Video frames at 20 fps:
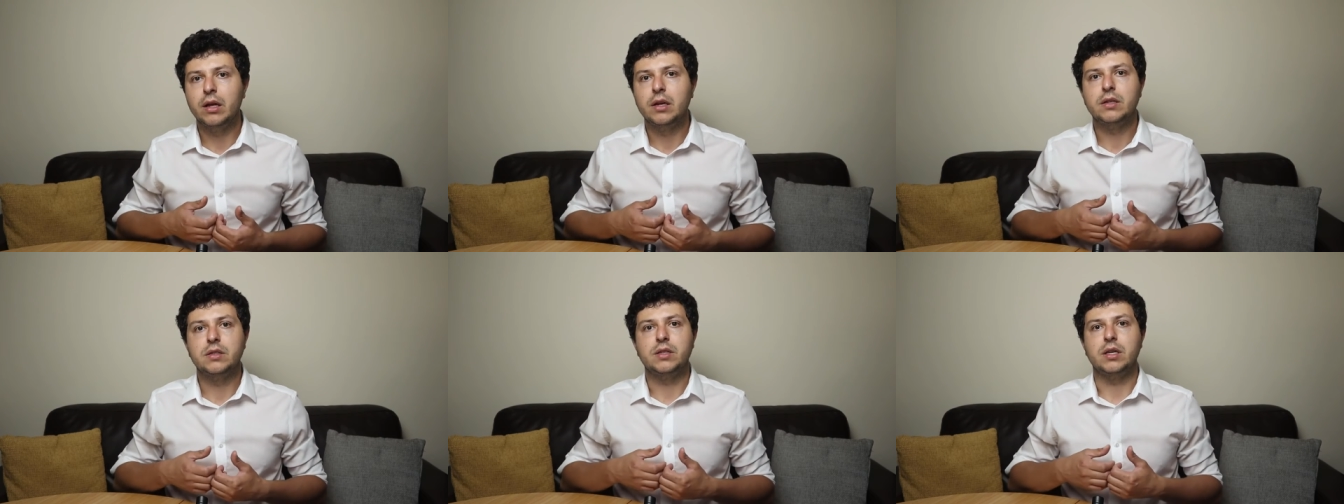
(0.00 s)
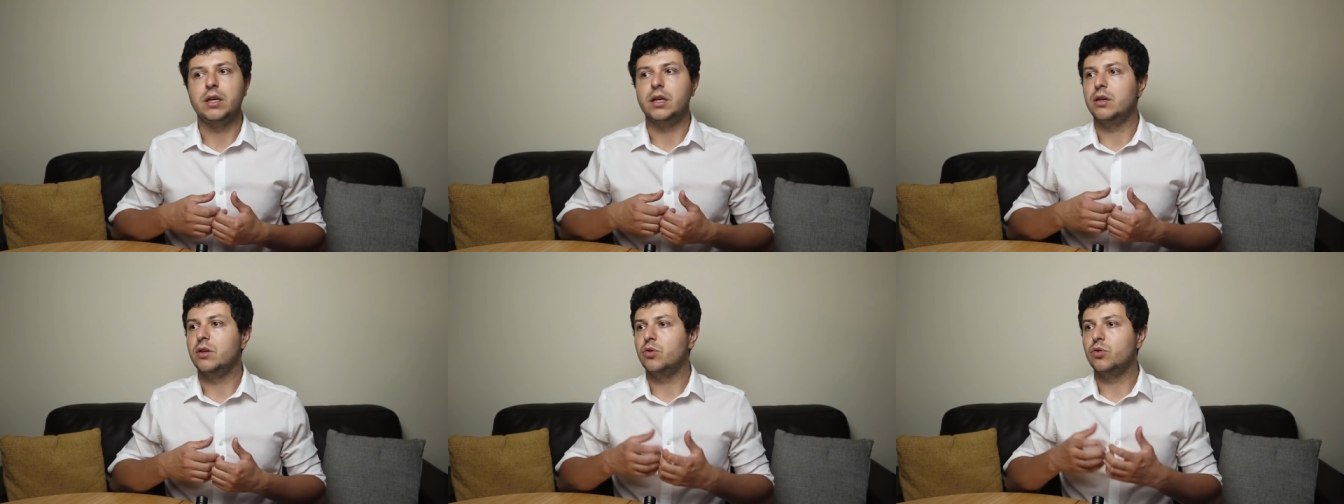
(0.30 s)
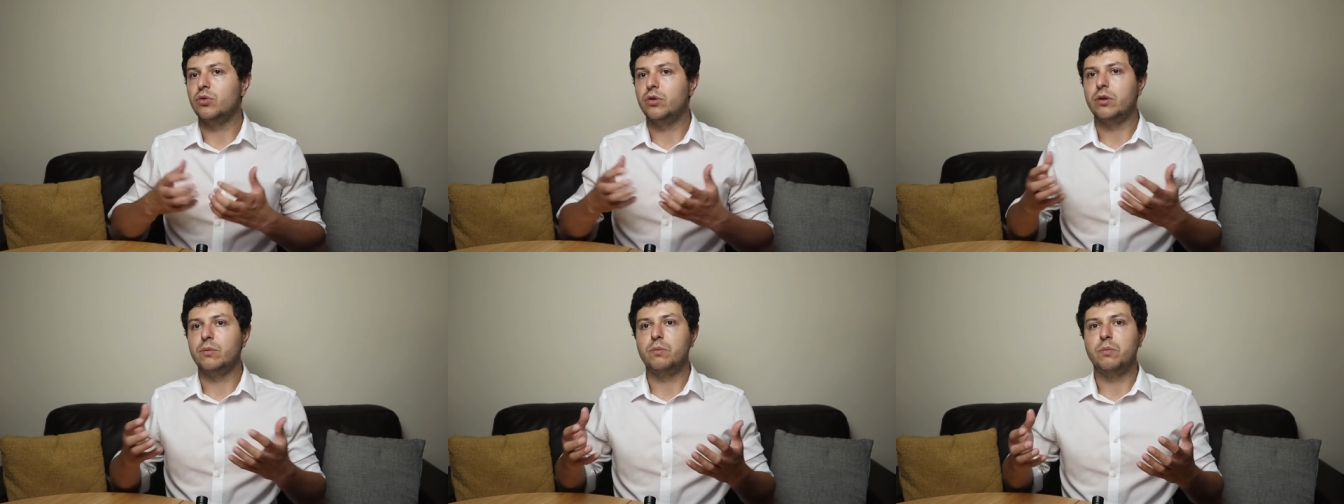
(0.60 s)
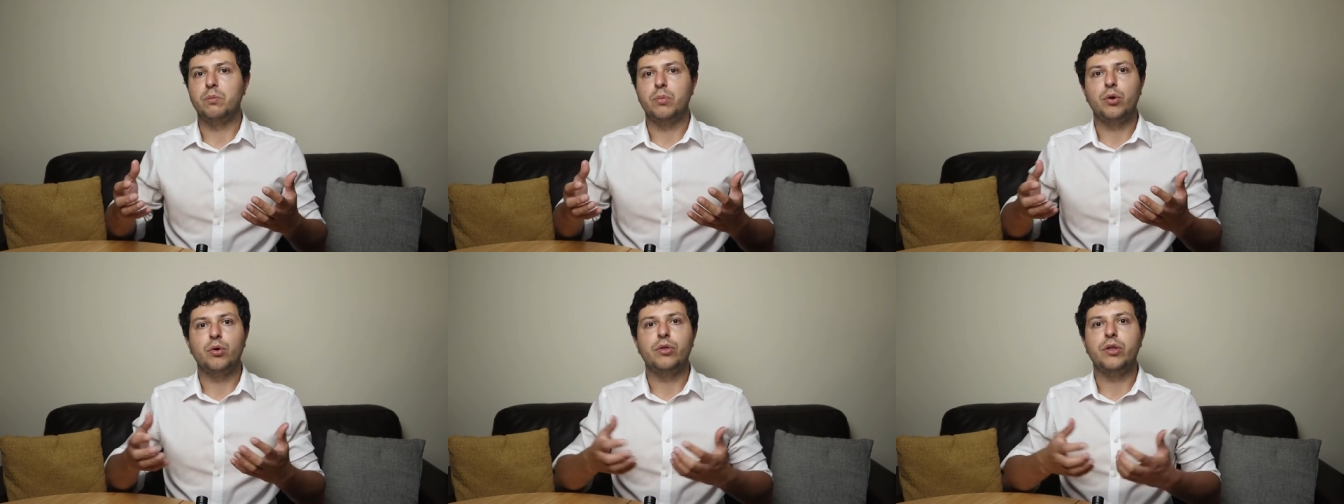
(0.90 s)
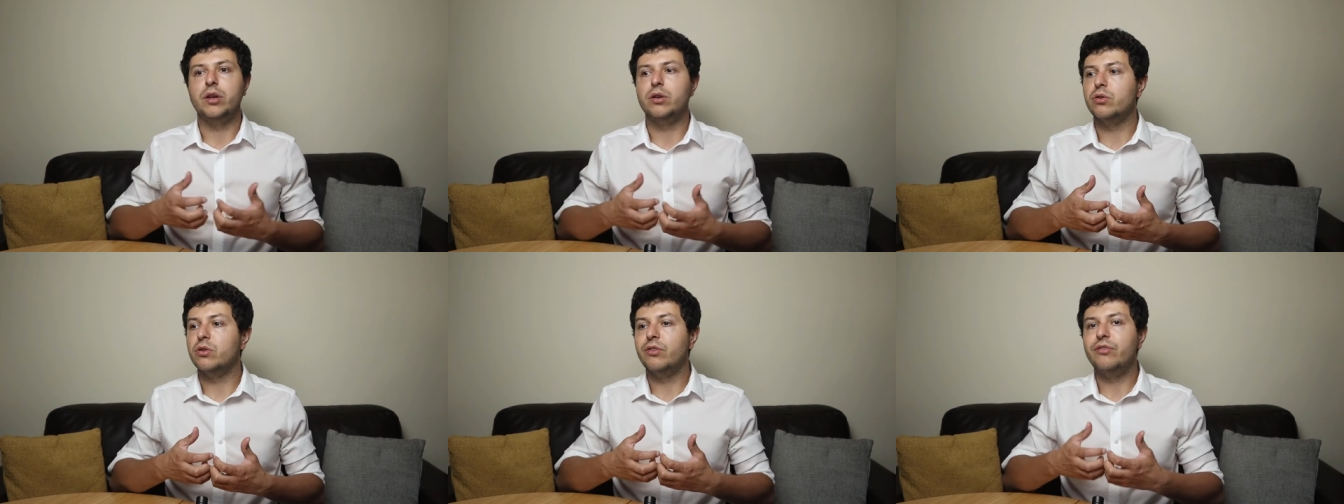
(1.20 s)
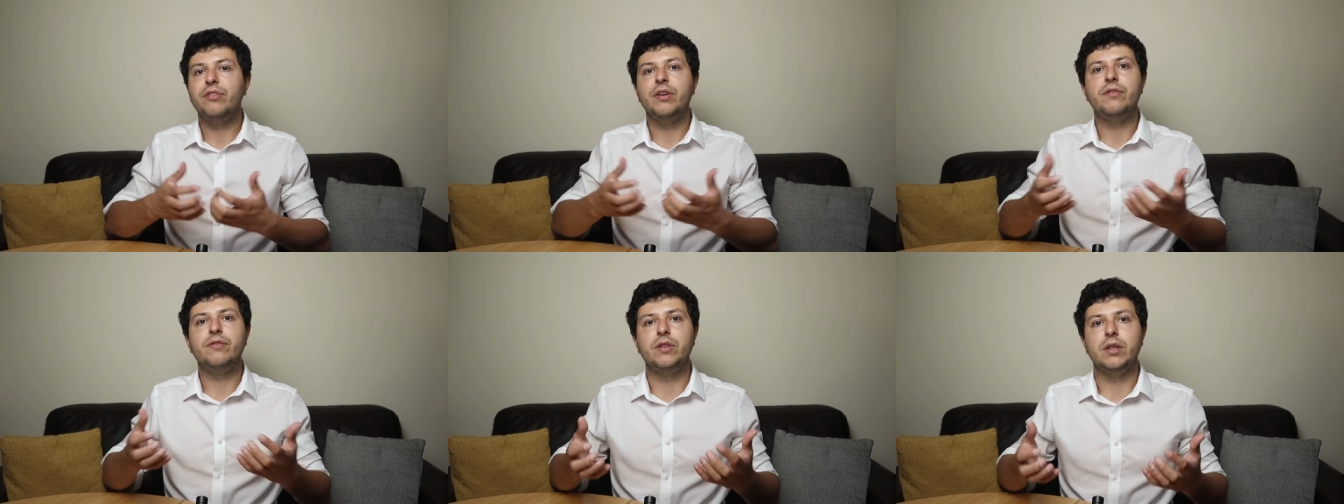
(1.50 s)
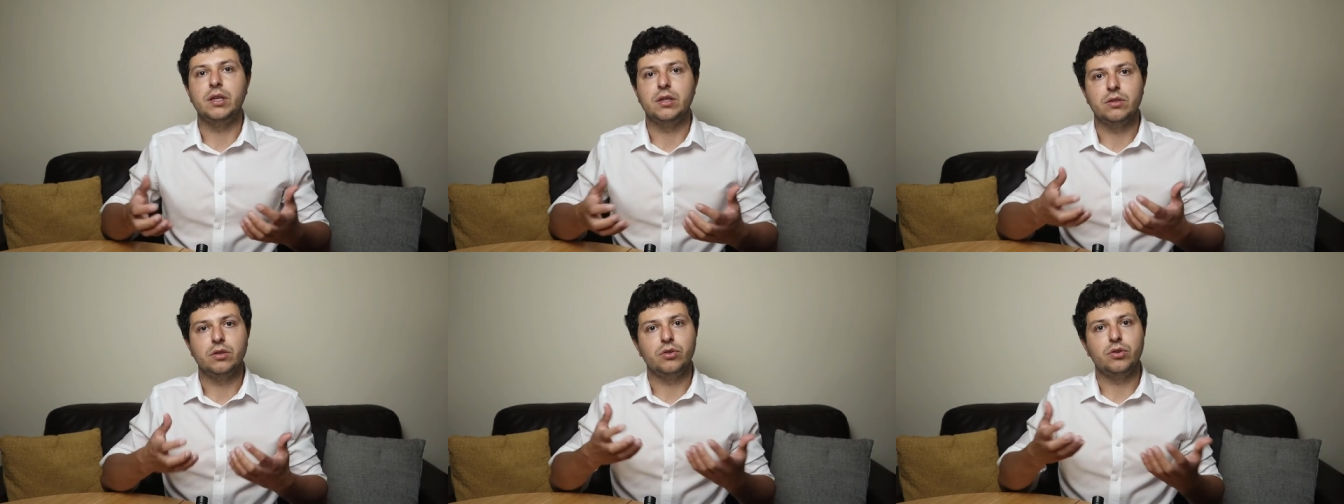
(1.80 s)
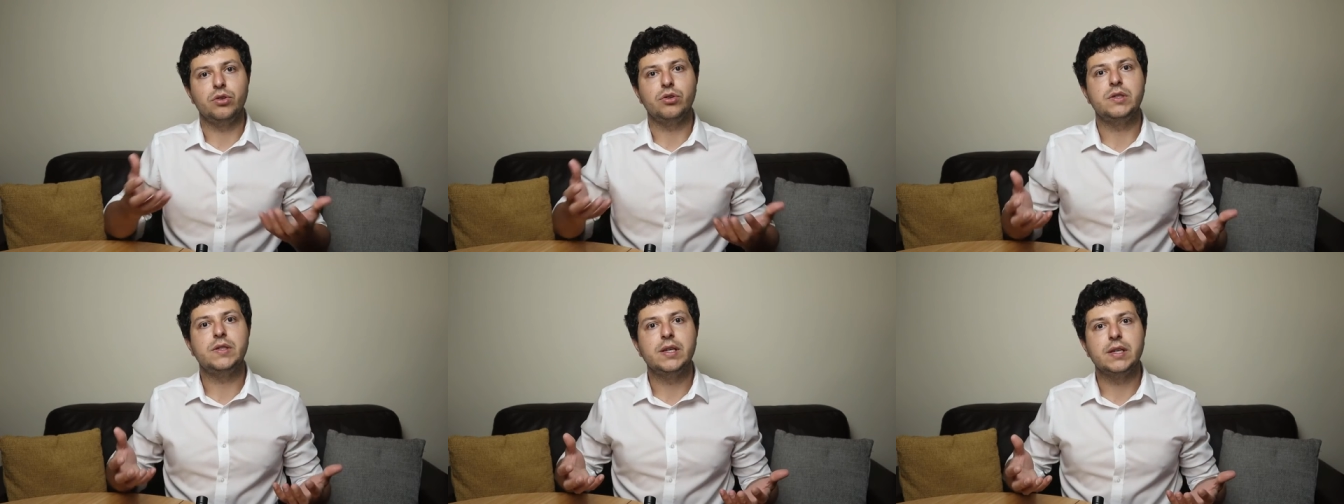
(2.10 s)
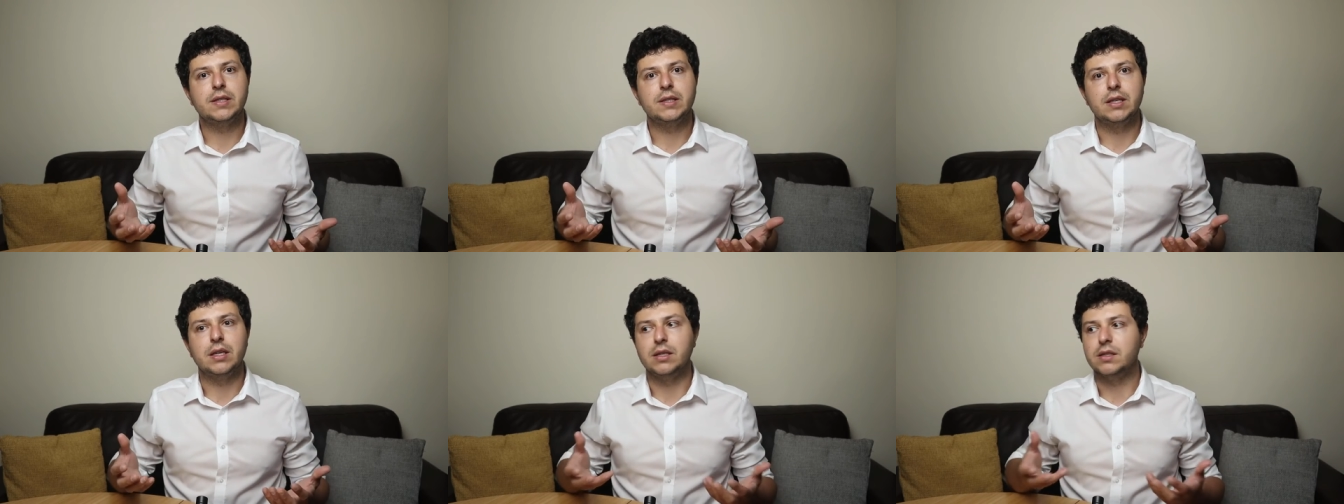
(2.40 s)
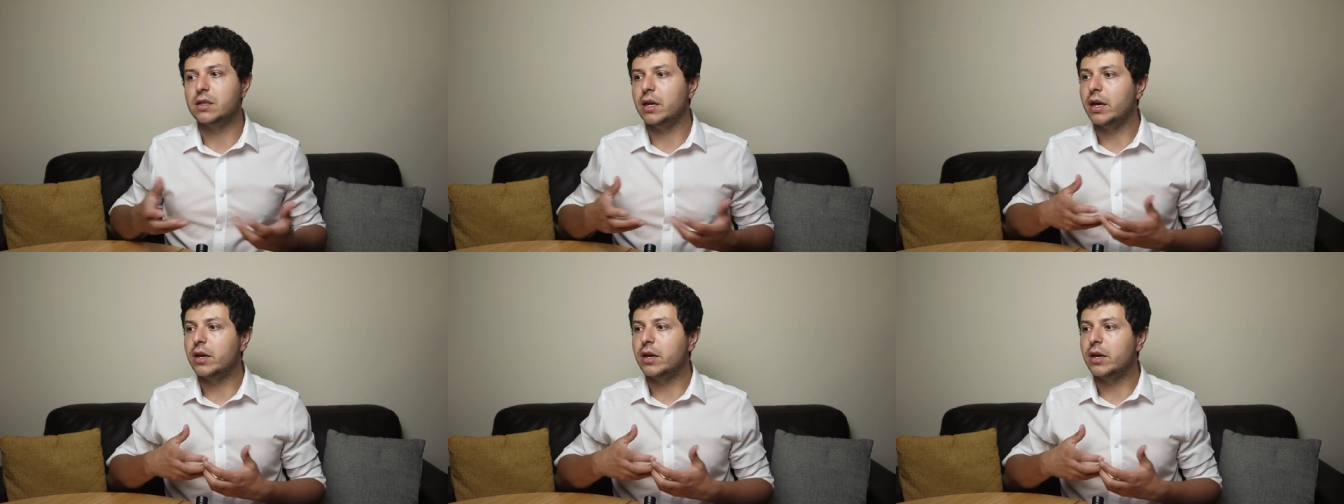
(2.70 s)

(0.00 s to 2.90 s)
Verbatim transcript: say you're both in your 50s or your 60s,